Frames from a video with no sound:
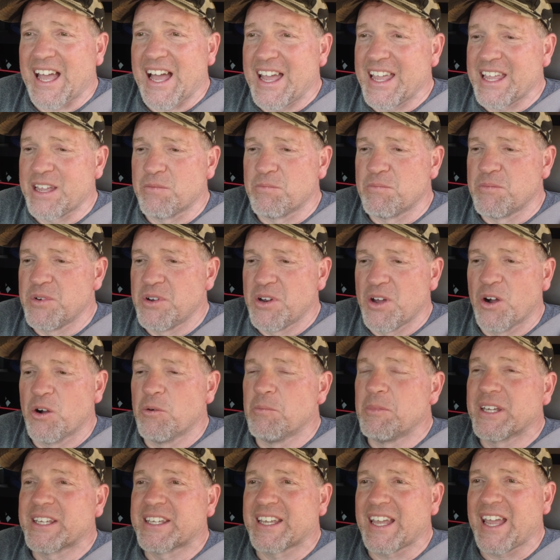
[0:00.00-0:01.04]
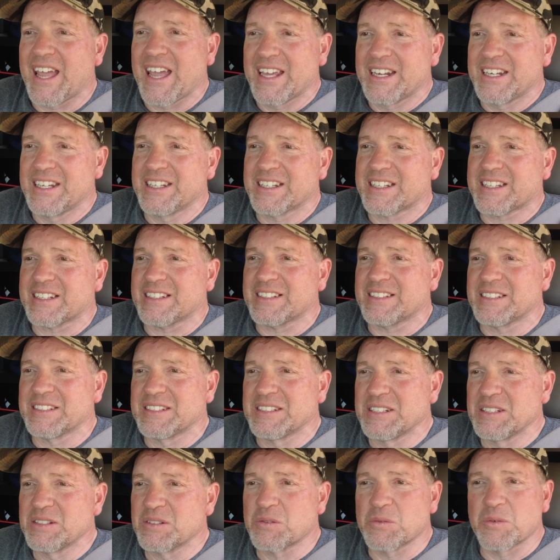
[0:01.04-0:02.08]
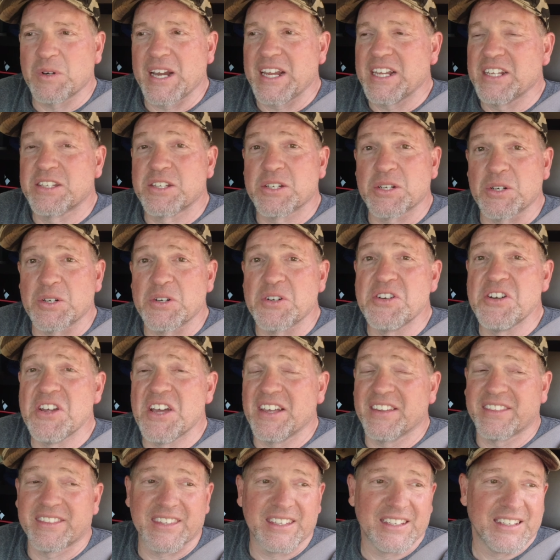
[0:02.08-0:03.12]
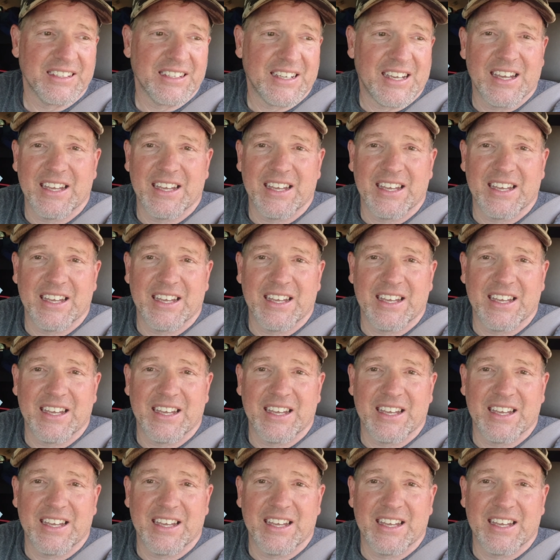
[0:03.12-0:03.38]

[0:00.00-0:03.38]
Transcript: I am no mechanic, wrencher, nothing.